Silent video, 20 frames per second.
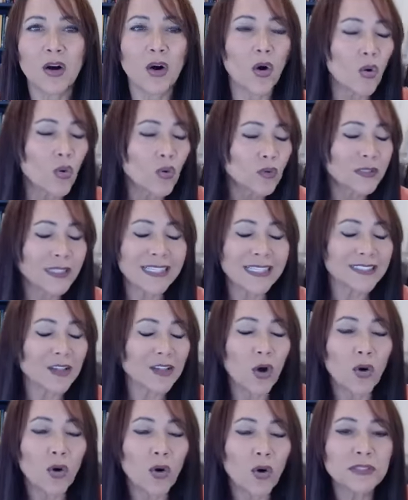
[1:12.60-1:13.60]

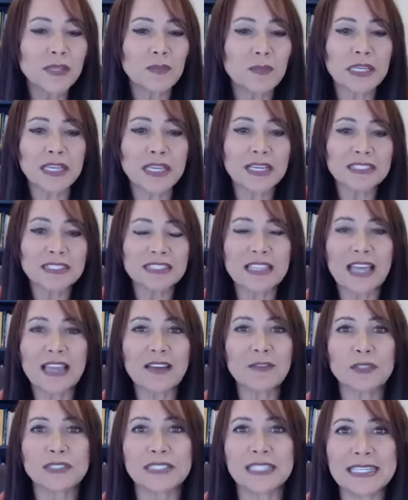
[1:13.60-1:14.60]
only because
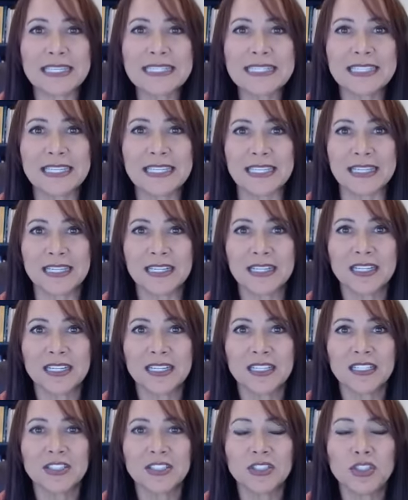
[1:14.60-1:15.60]
life was easy.
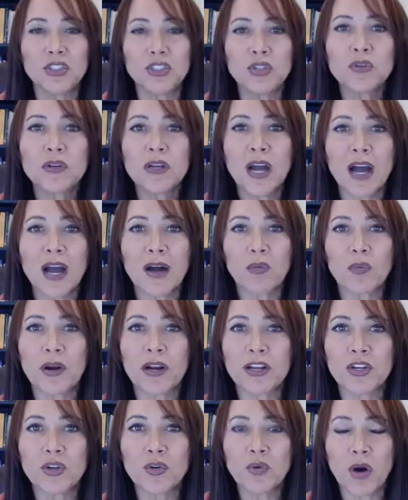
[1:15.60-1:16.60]
You got where
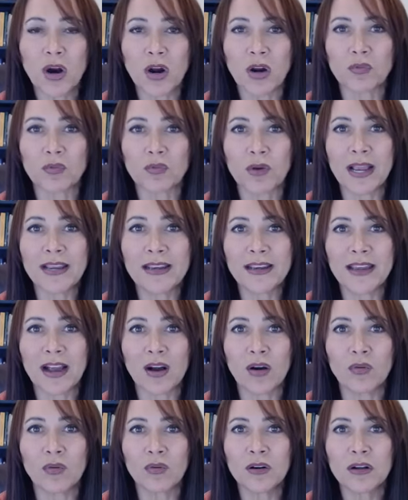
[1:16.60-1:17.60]
you are right
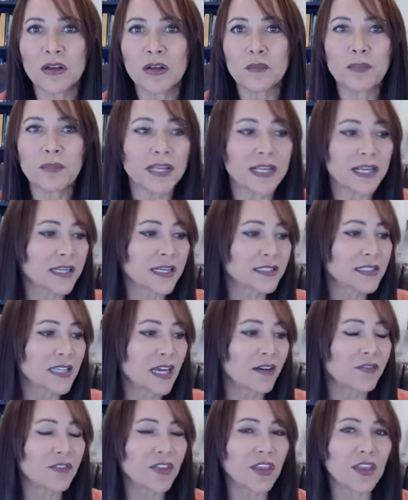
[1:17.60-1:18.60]
now because
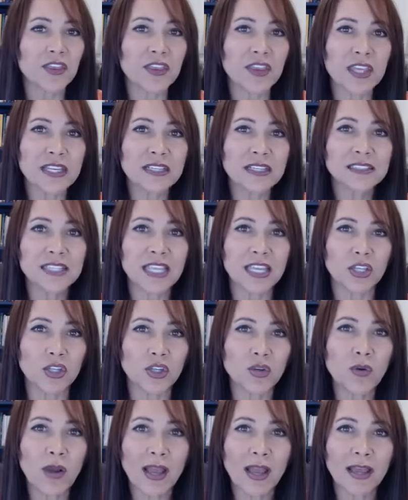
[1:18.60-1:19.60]
of the things that
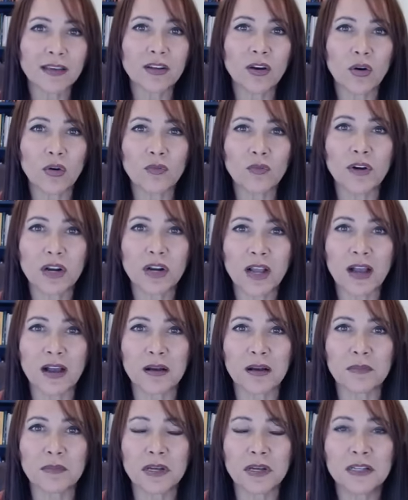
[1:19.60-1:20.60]
you had to
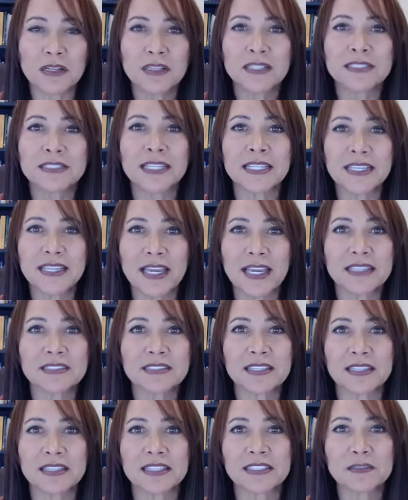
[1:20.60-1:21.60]
overcome to get
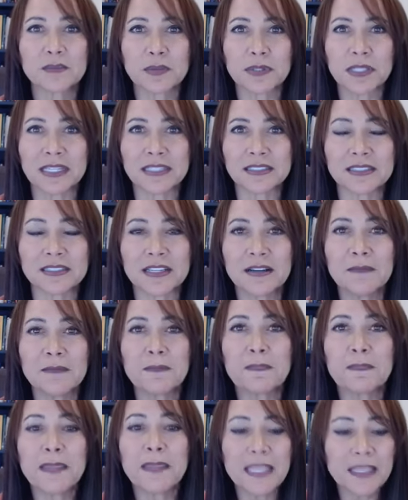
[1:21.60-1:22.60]
to this place,
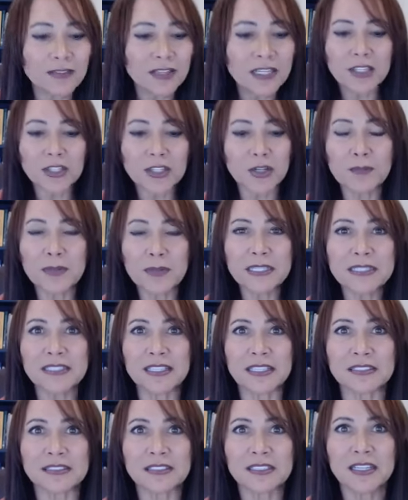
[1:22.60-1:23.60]
even in your
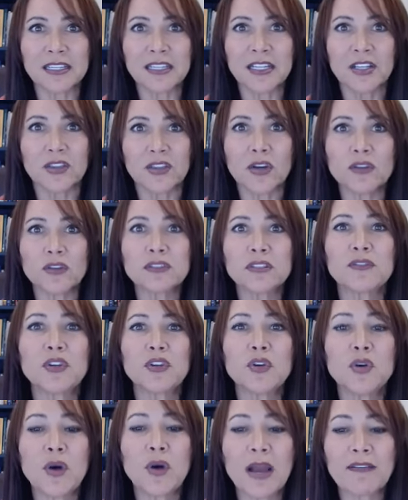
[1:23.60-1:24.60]
business. Those of you
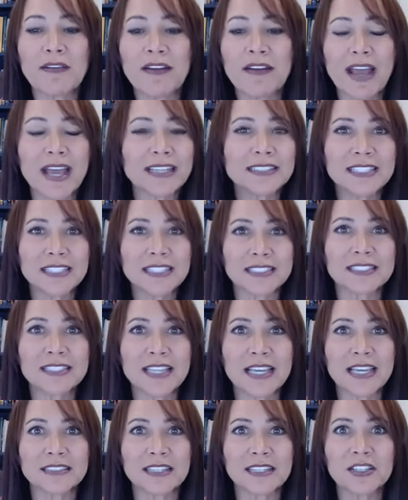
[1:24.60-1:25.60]
who have had
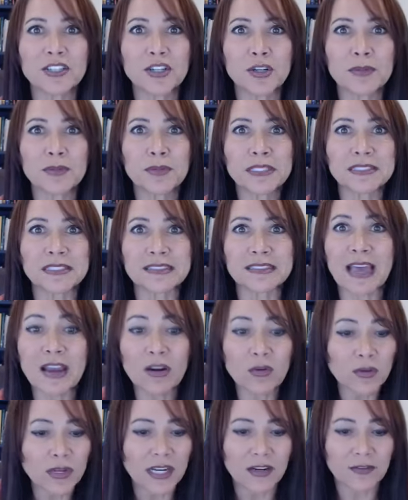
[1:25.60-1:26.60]
success in your business, I
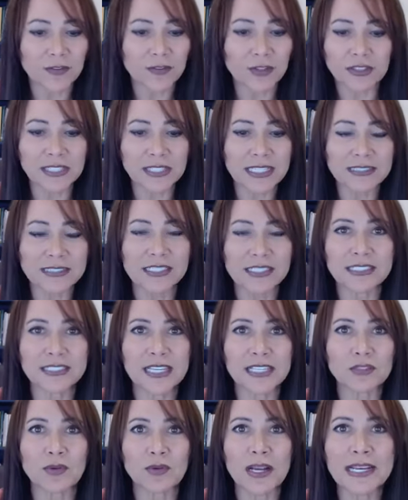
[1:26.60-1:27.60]
don't care if you're seeing
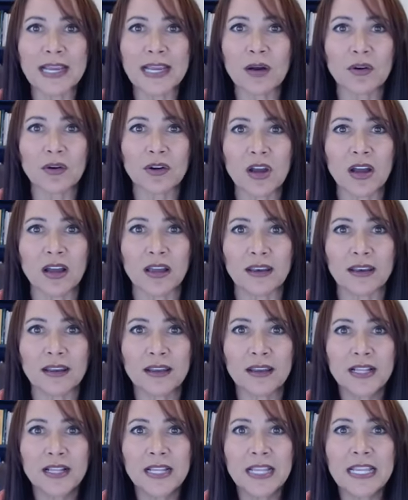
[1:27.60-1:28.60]
success right now or not.
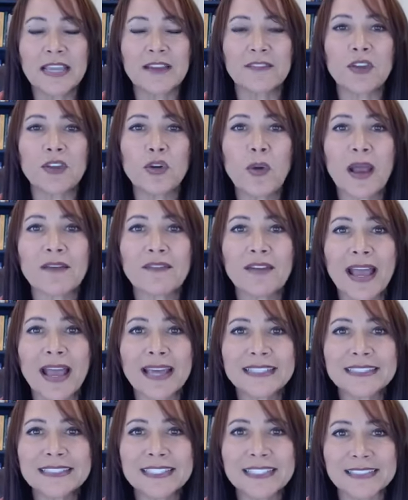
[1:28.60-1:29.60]
If you have
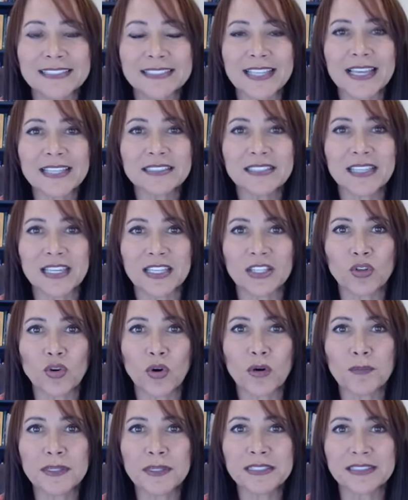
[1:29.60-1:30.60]
had success in
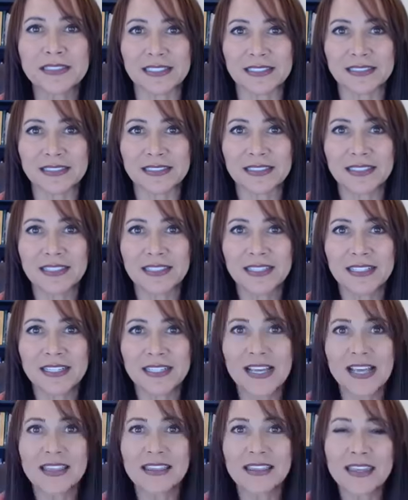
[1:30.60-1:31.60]
your business,
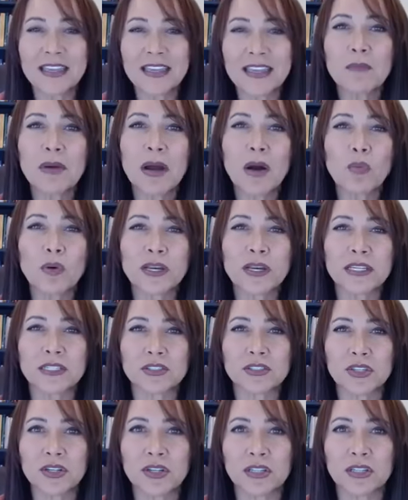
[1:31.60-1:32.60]
think about what it
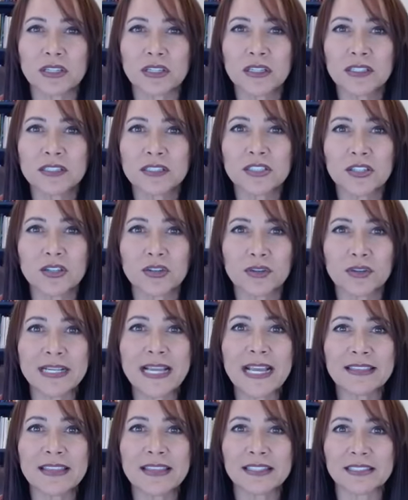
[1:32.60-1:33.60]
took to
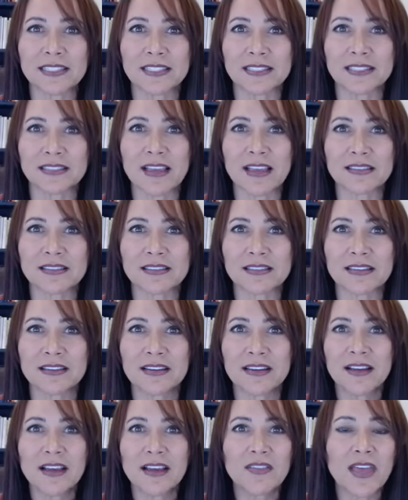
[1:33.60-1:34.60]
create that success.
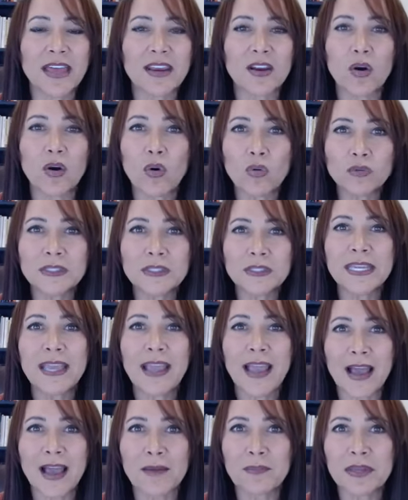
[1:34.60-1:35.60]
That only
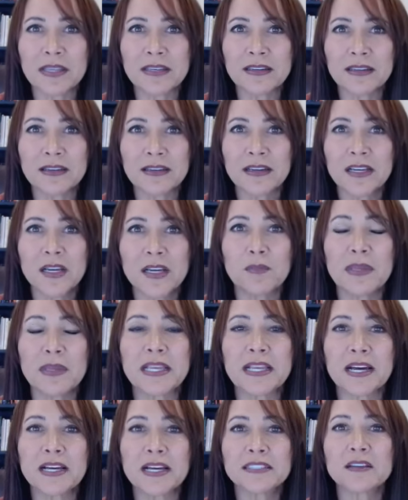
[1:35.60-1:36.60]
happened
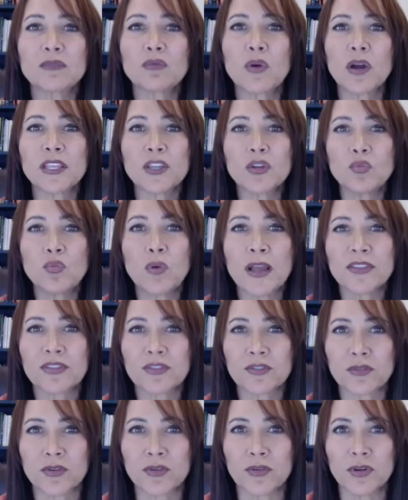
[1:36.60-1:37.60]
because of what you went
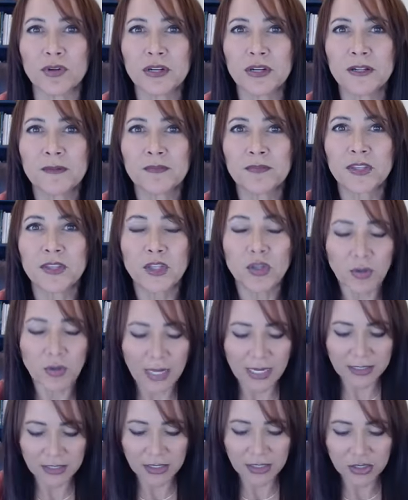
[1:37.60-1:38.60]
through. You
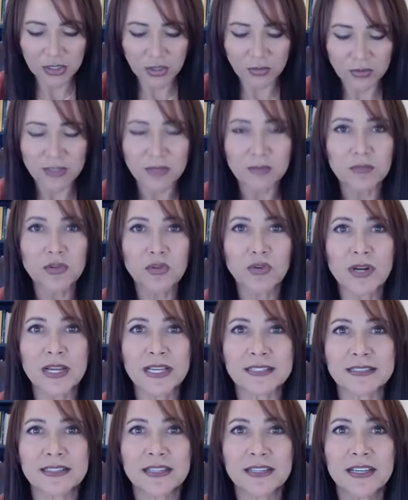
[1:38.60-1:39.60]
had to show some
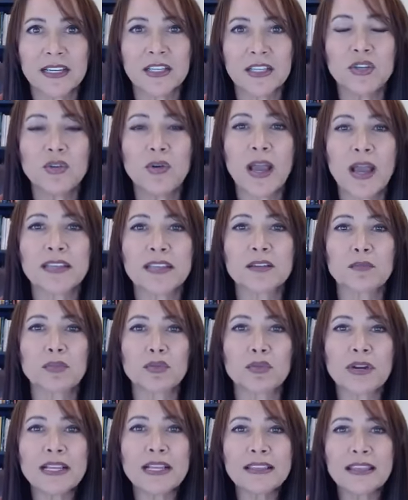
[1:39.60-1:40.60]
grit. You had to
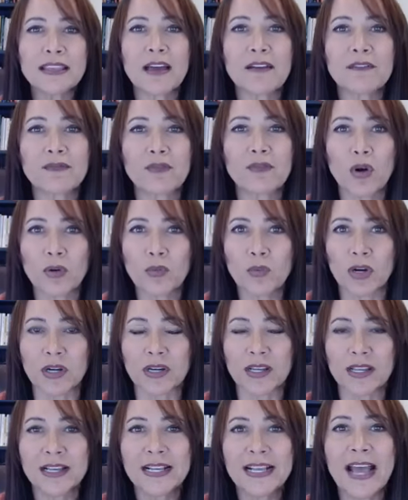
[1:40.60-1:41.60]
bring that forward.
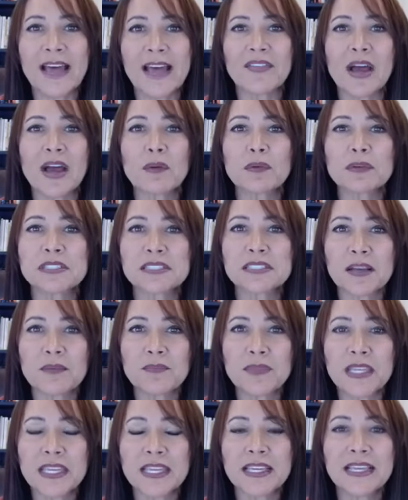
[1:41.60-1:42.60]
And that was
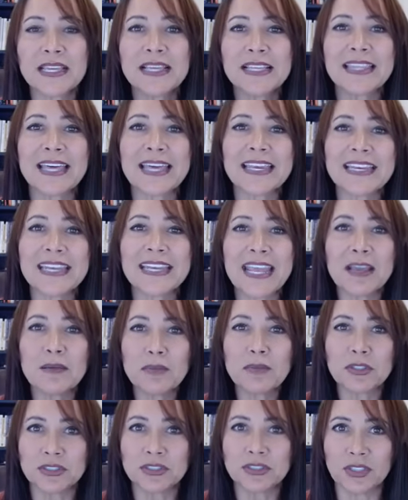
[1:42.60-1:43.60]
something that
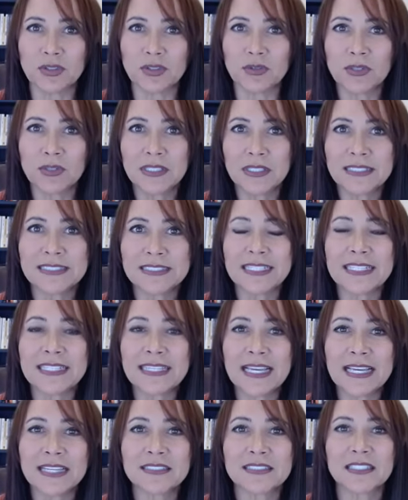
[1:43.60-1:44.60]
enabled you to
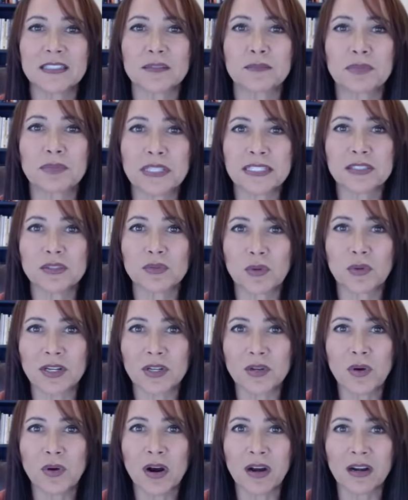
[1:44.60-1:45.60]
get to the place where
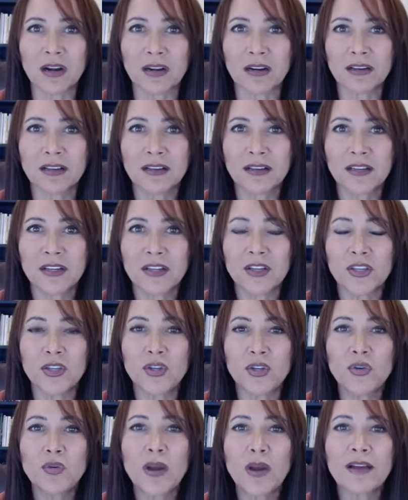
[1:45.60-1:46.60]
you are.
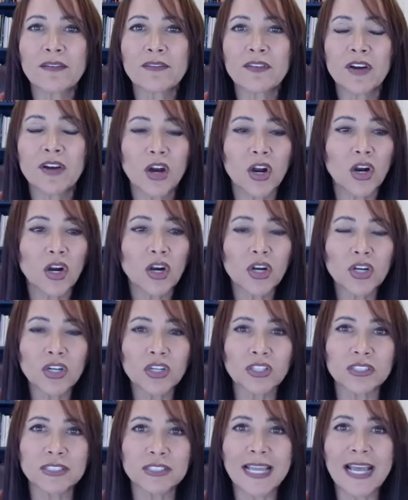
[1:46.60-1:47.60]
You have
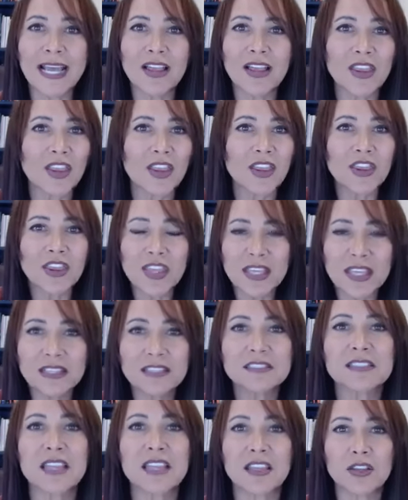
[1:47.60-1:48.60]
earned the
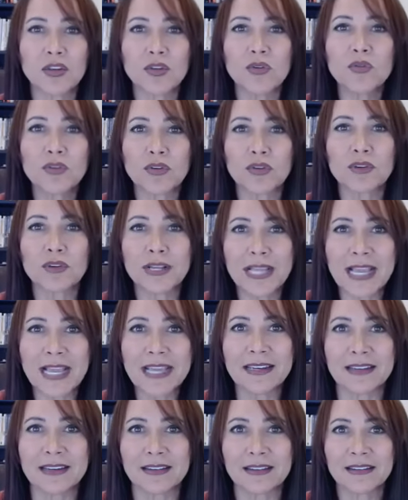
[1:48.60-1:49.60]
things that you
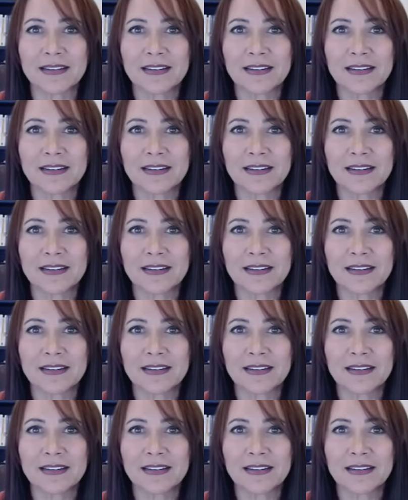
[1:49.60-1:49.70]
created.